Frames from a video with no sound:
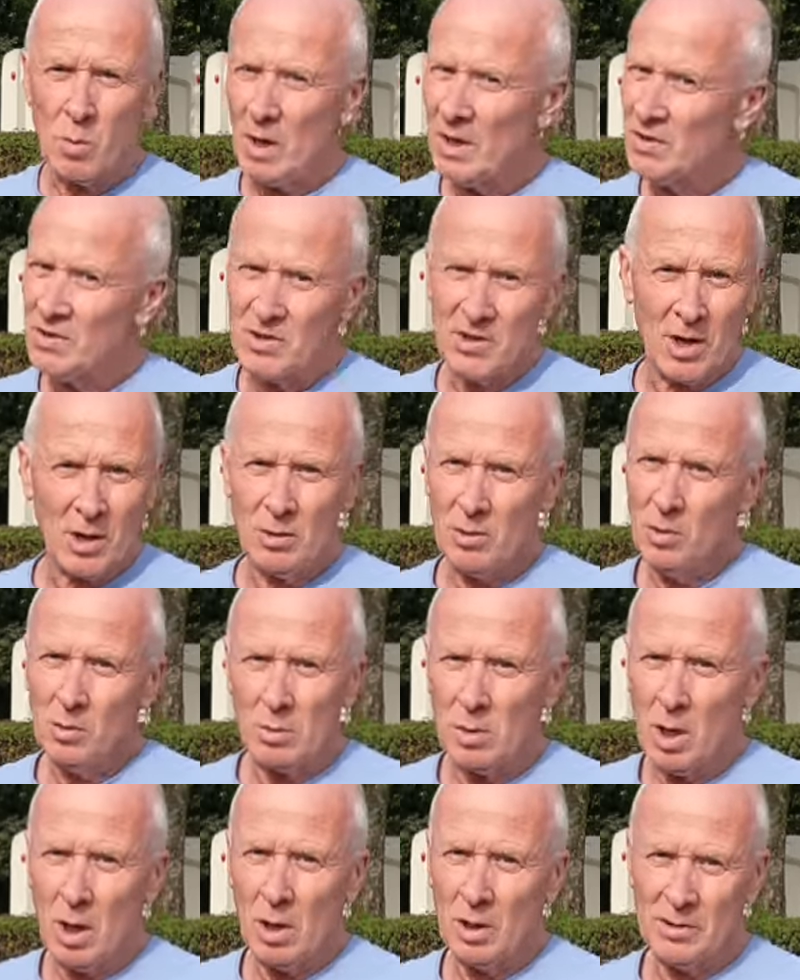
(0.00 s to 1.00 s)
one, so
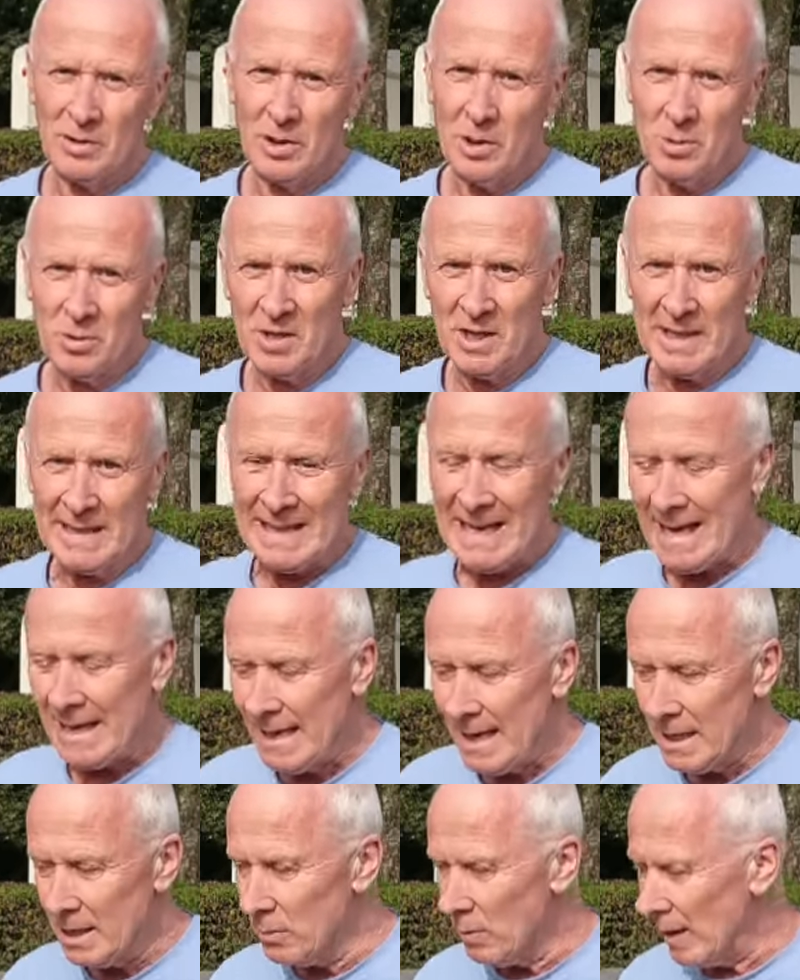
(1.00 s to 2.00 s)
you can't use it again
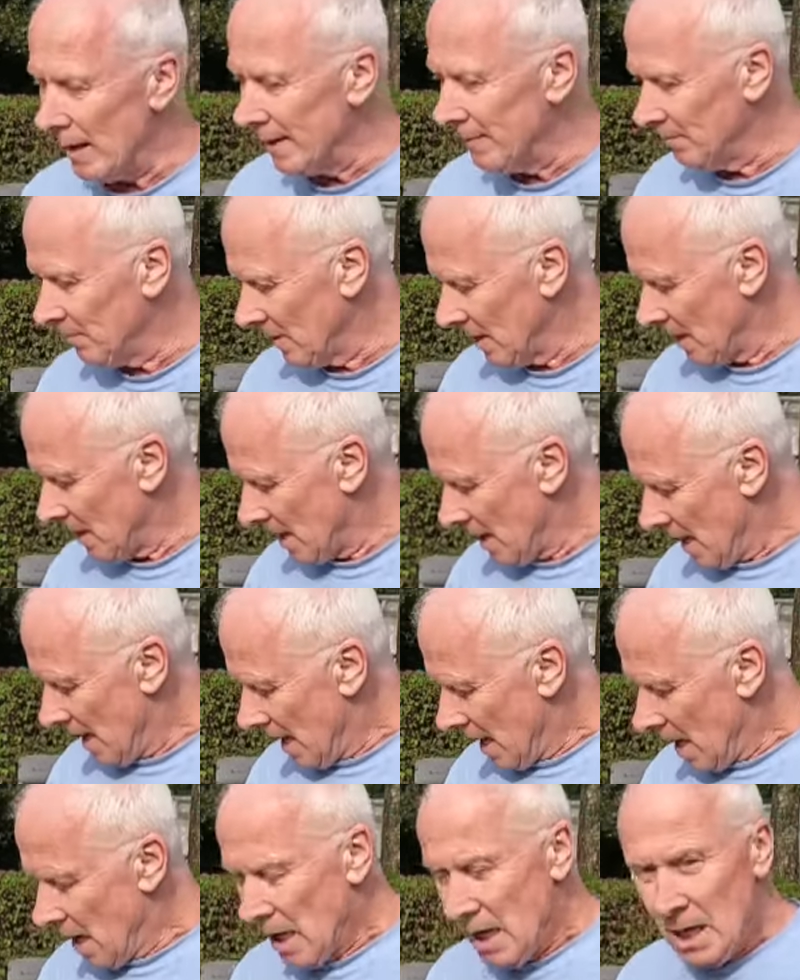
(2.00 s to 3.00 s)
anyway.
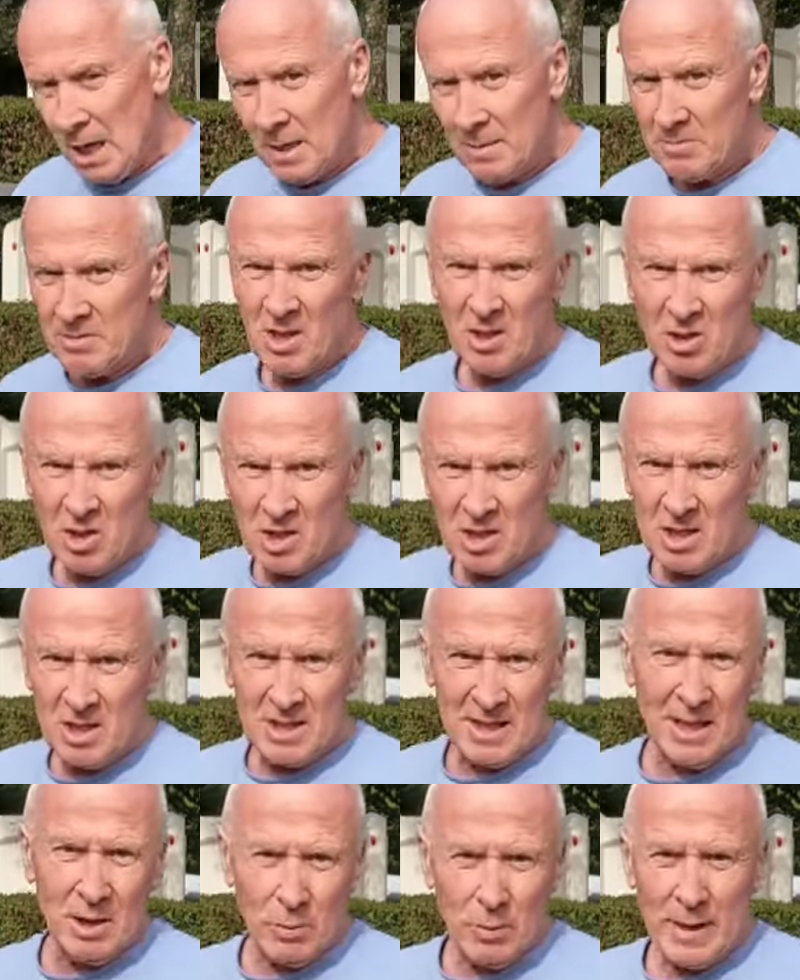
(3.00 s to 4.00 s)
So you
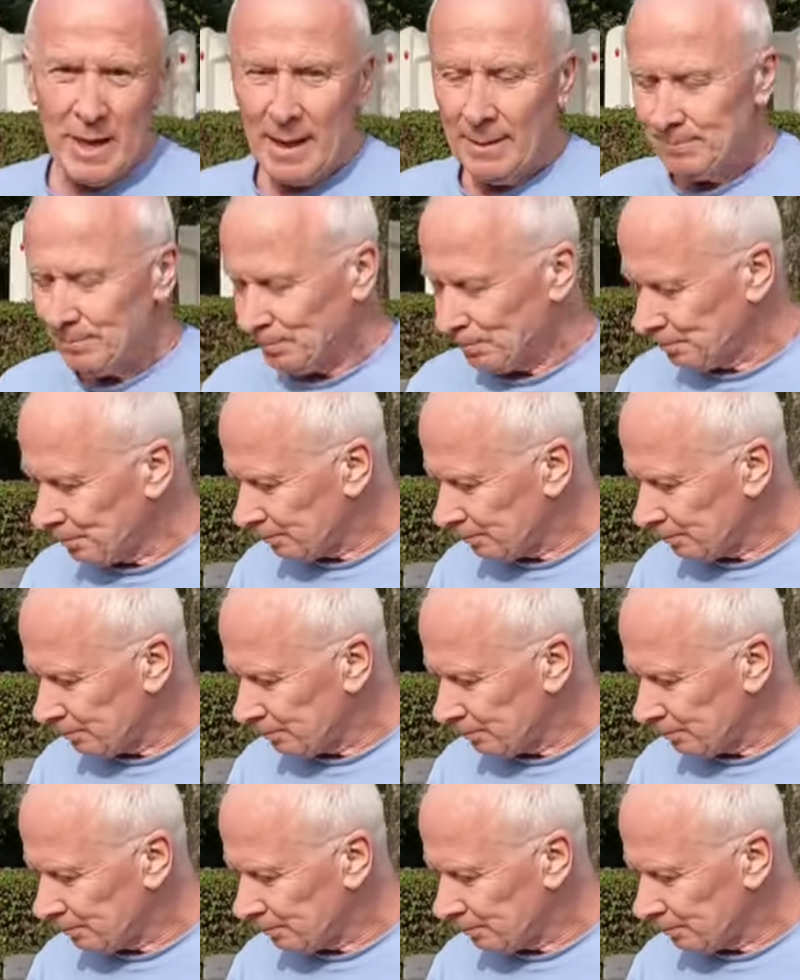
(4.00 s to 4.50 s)
just deal with that.